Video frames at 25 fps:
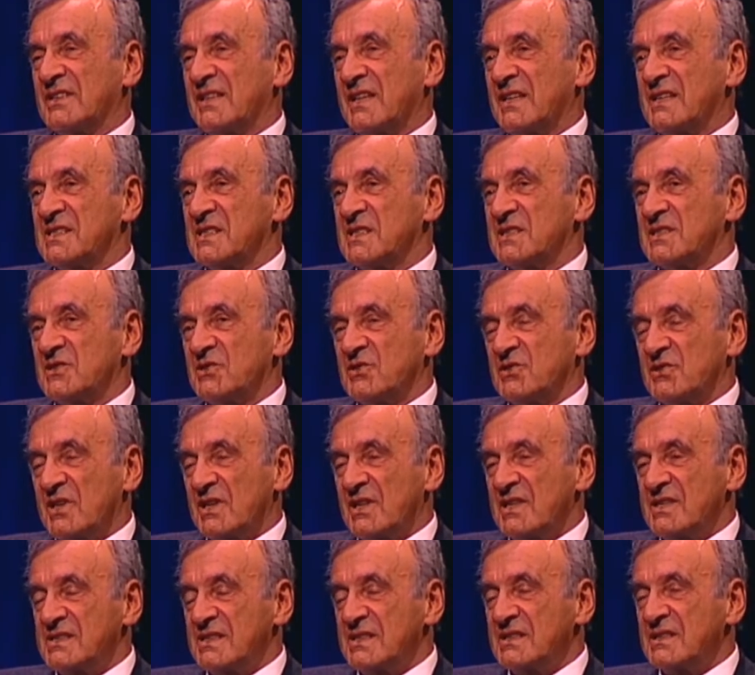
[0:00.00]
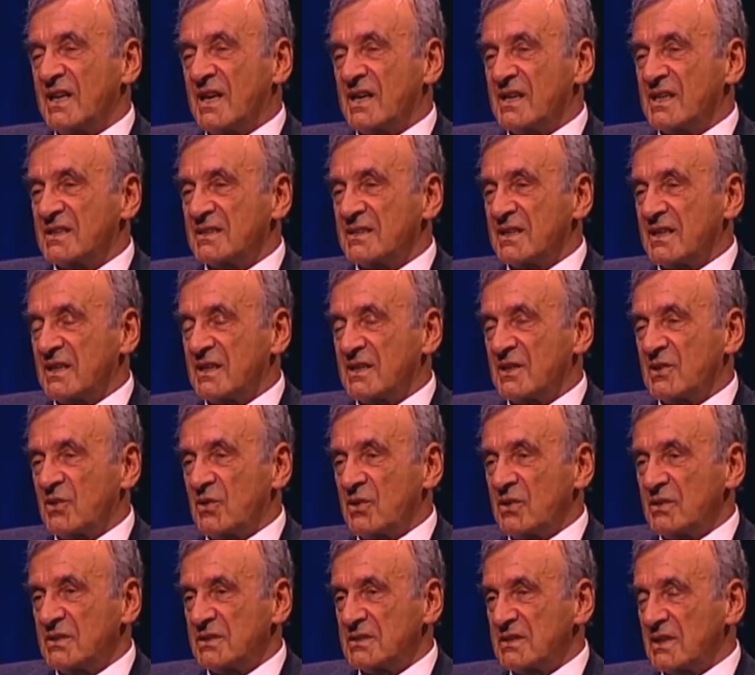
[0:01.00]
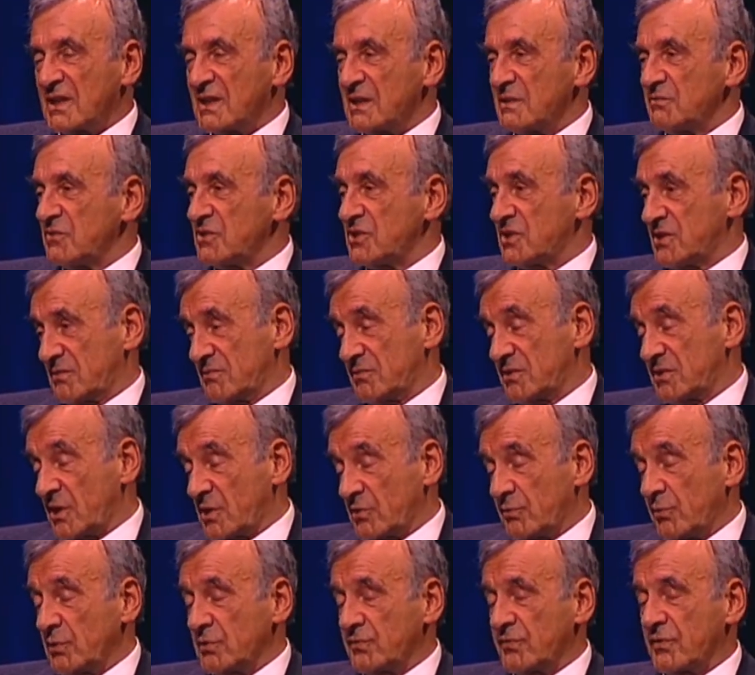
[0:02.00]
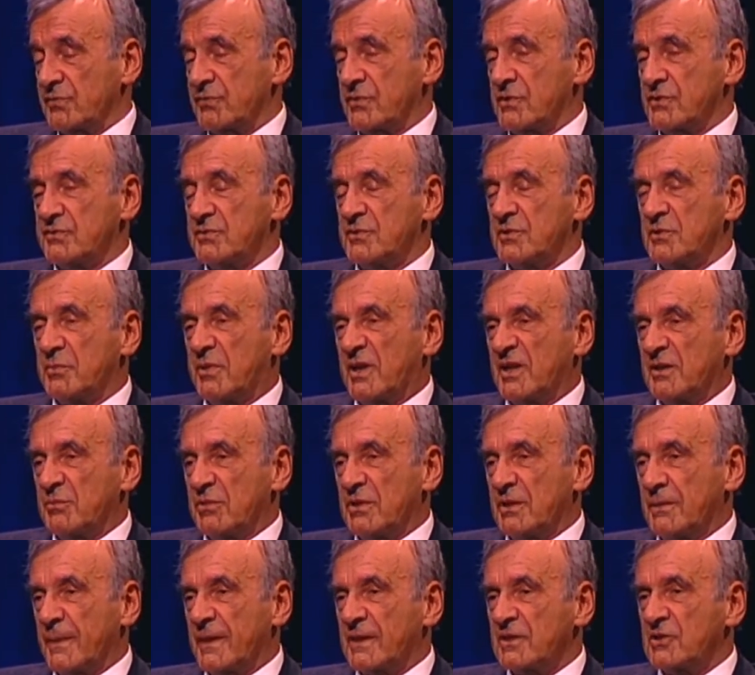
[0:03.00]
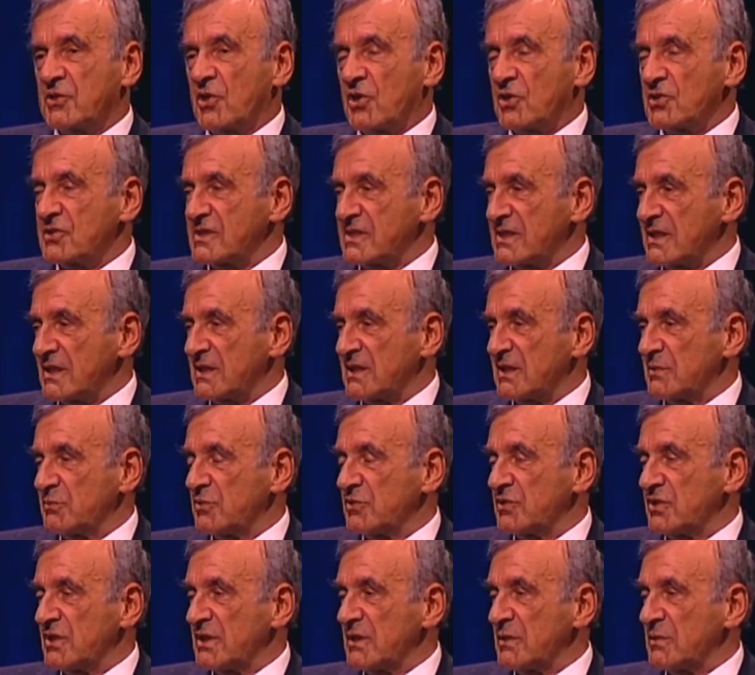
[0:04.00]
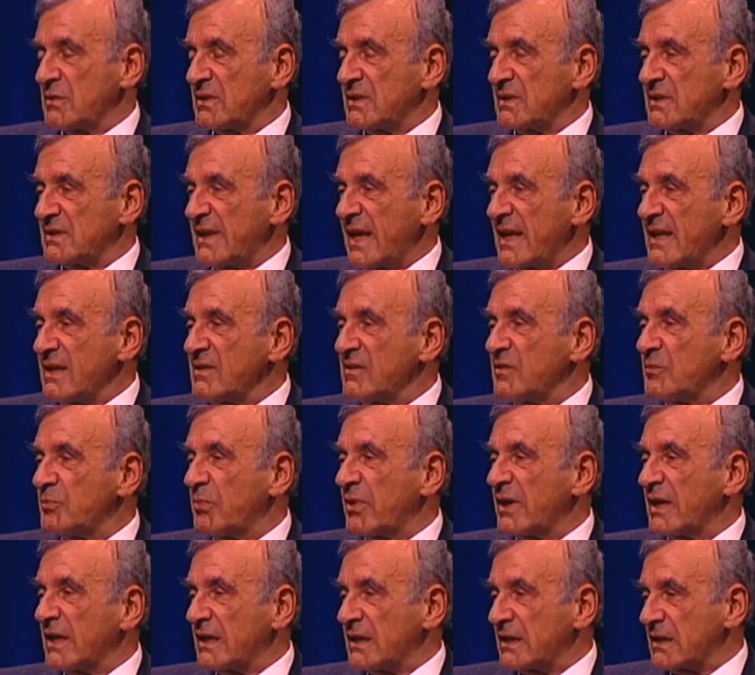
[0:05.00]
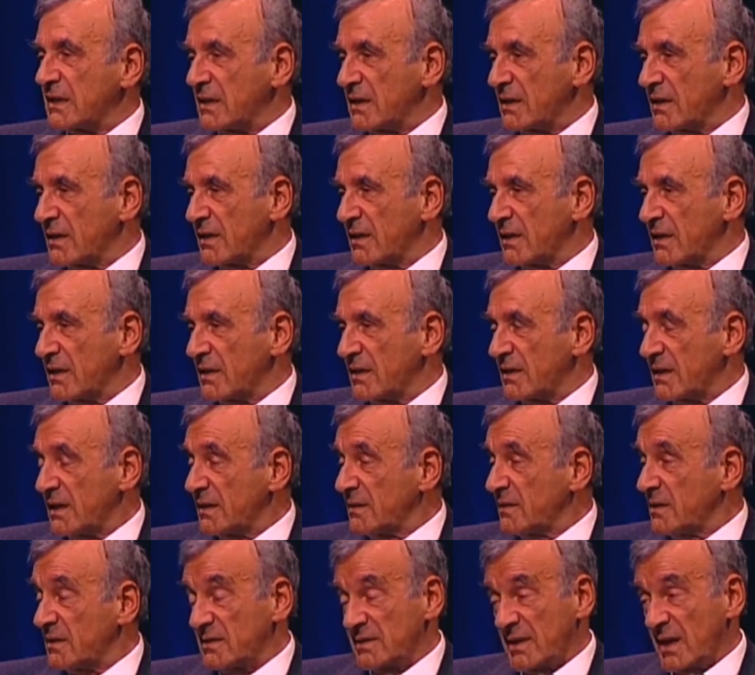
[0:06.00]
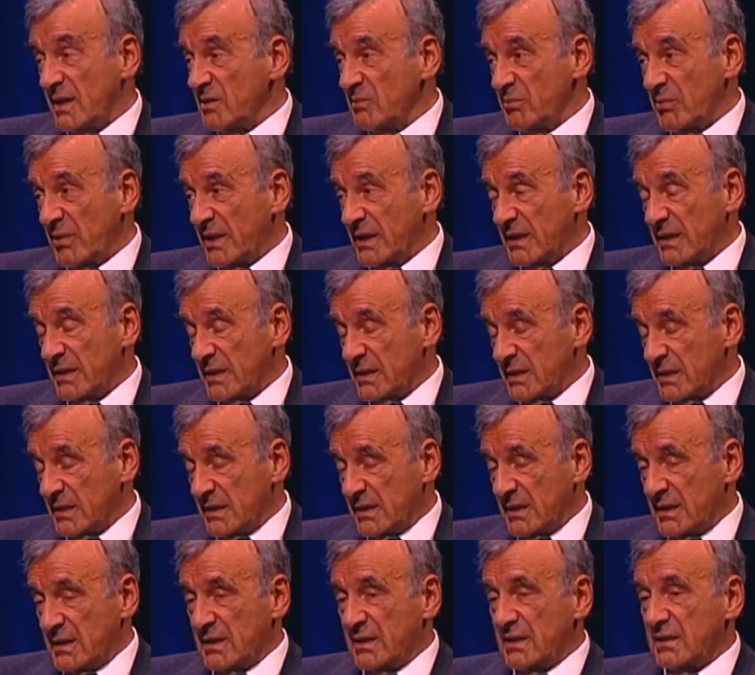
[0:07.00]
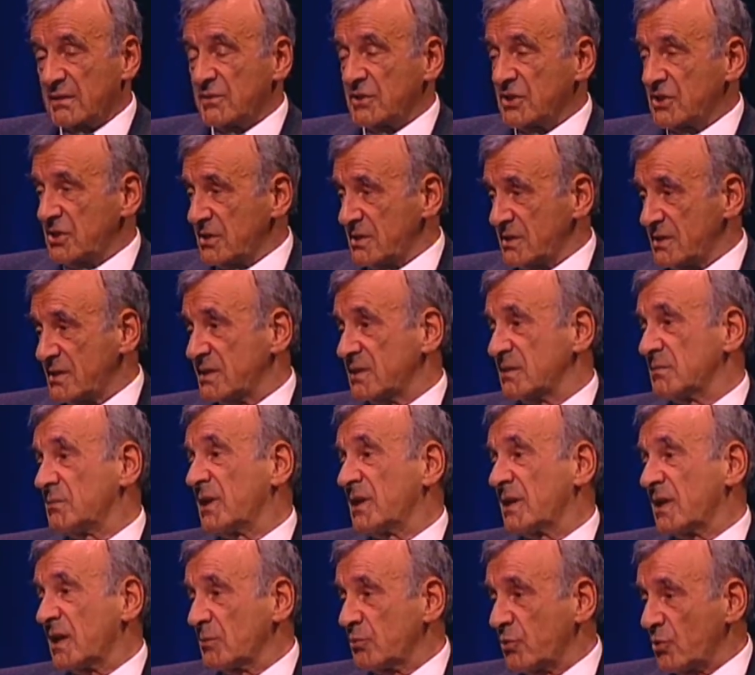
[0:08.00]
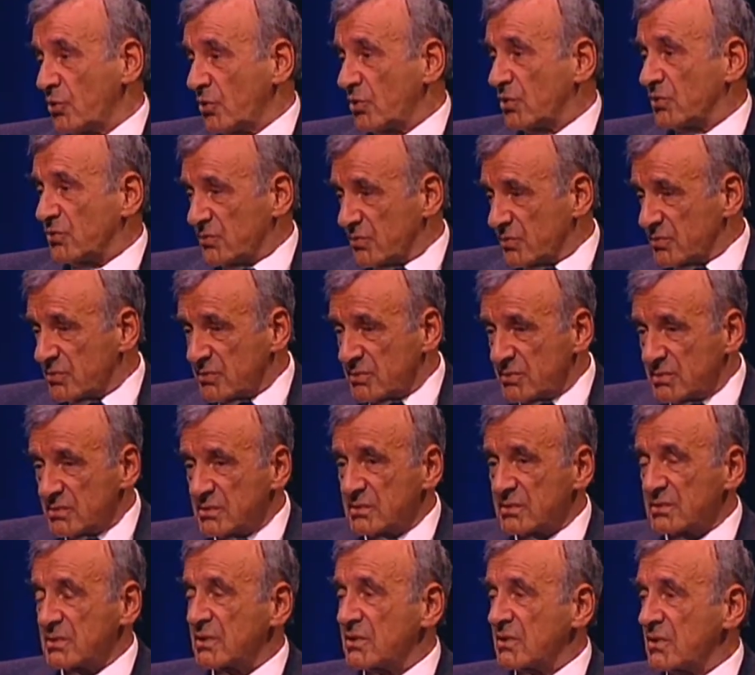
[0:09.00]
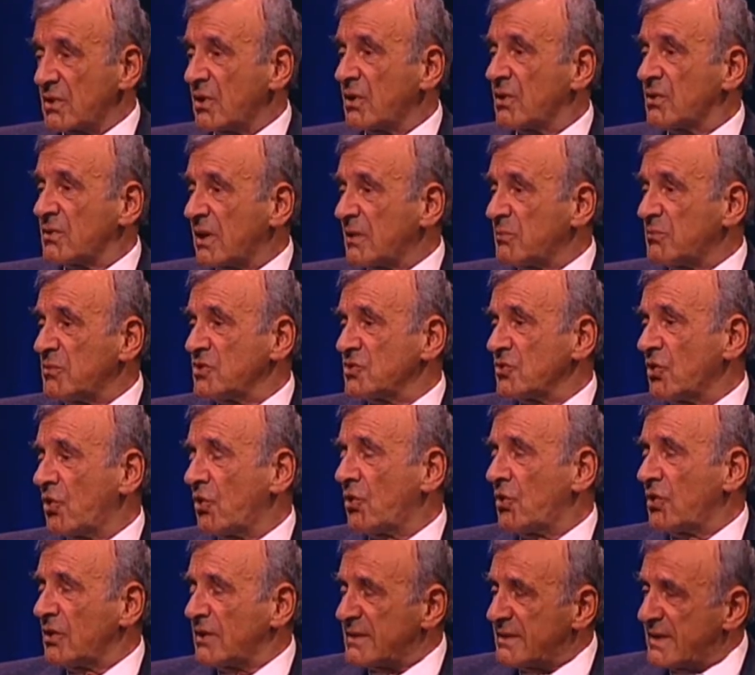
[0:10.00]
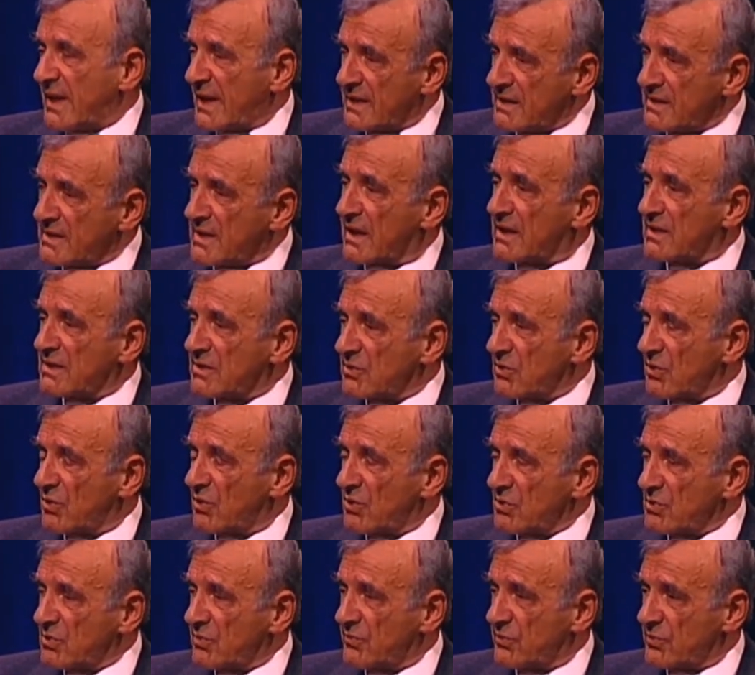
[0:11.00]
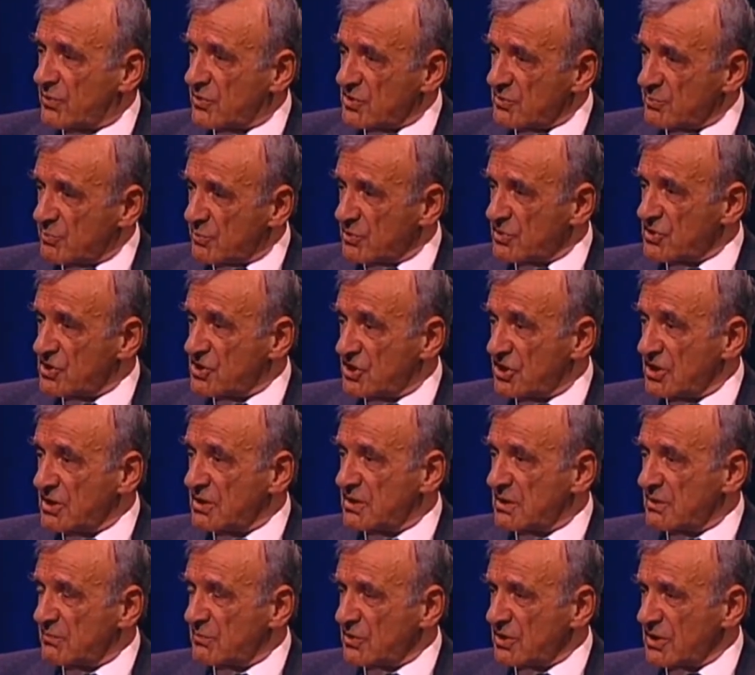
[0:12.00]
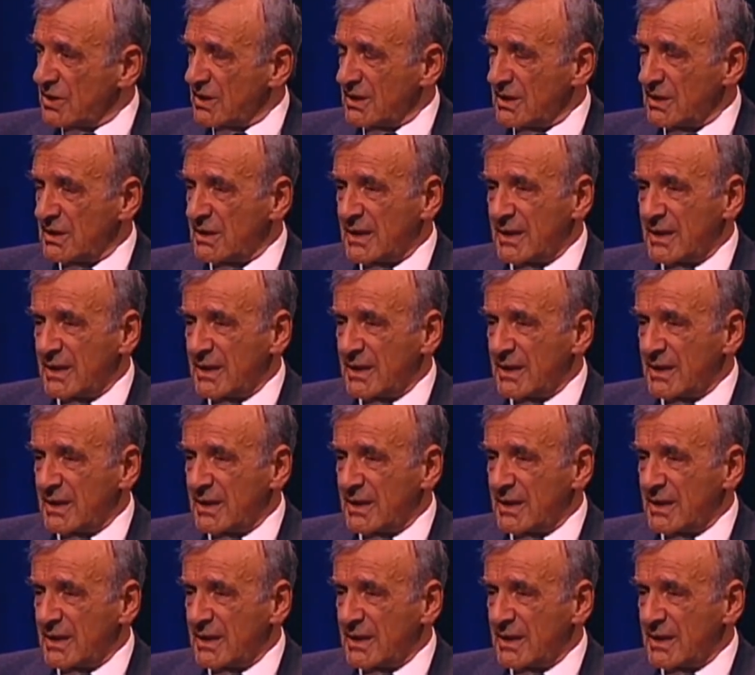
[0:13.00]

there is, a, there is in the Haggadah all the time, which, which is a quote, of course, from the Bible, that God said about the tenth plague, right? The tenth plague, which is Makapchot, that God, that means all, that night, all the firstborn children were killed.